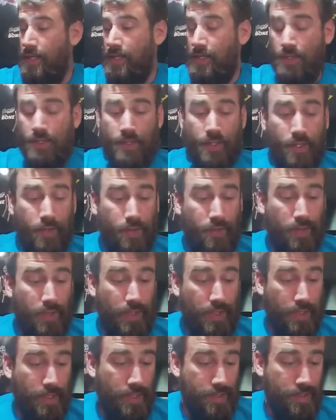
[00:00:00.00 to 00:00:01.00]
So,
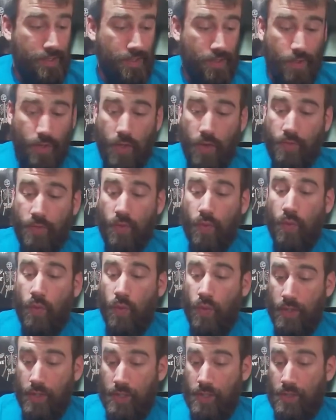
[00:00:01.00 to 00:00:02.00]
let's go over
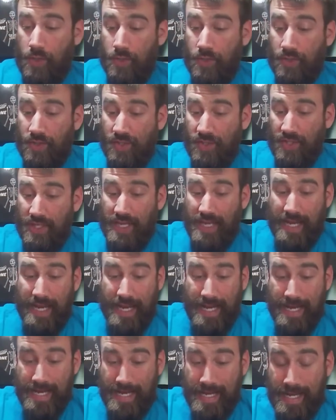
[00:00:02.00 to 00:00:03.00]
what you're seeing
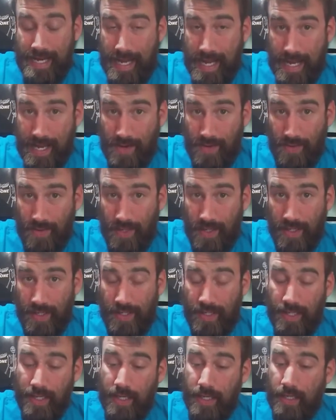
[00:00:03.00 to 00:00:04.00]
now
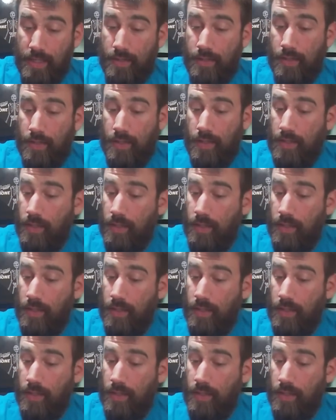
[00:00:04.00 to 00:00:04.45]
and